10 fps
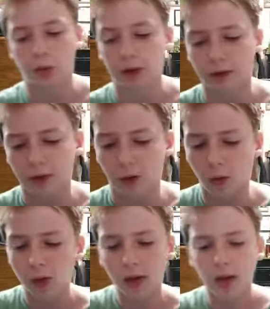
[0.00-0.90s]
and
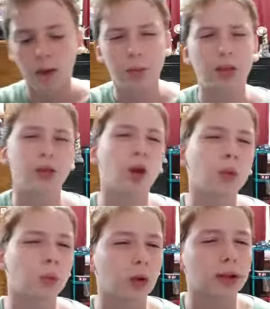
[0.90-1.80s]
all. But you
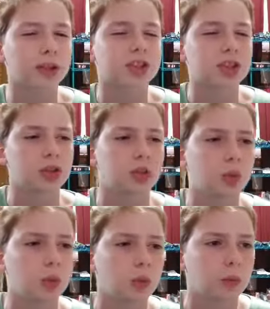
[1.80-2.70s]
don't really see
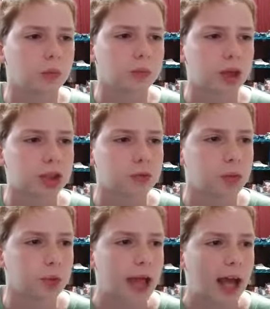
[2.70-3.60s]
new much of
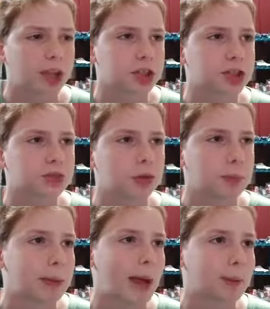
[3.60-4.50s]
new gadgets from
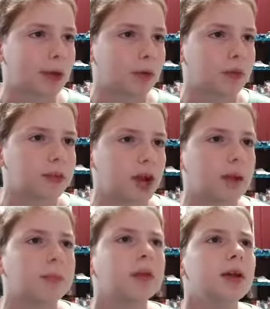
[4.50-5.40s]
Batman all the
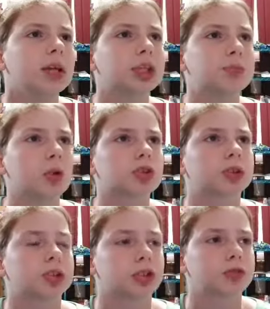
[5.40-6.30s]
time. He's
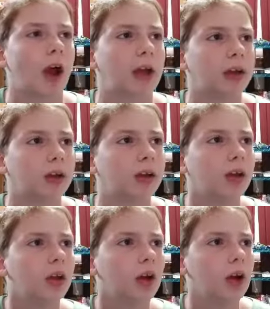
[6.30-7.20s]
mostly just fighting
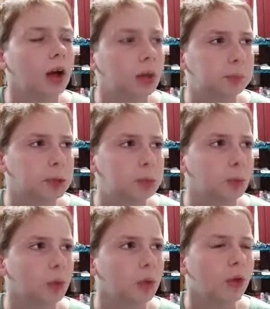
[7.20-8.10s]
uh,
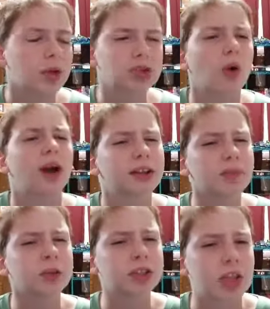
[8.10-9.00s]
people. So I
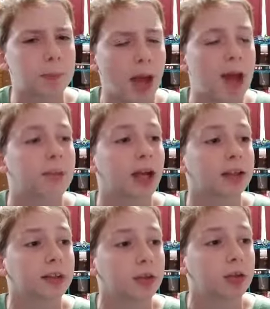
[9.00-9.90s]
definitely say
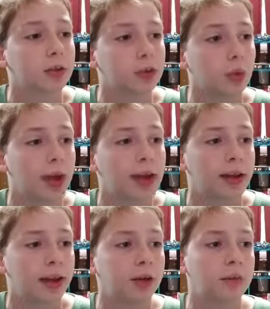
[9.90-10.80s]
Batman could do a
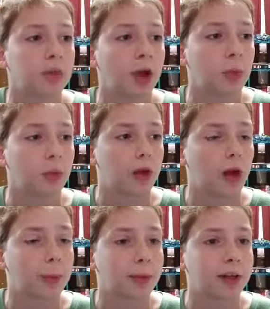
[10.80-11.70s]
hand-to-hand fight with
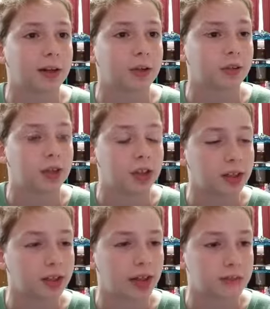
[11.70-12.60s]
Iron Man, and if he
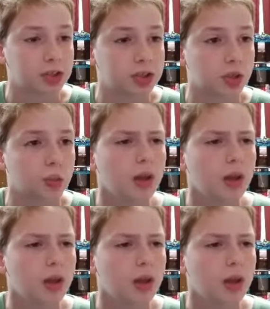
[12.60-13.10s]
didn't have a suit,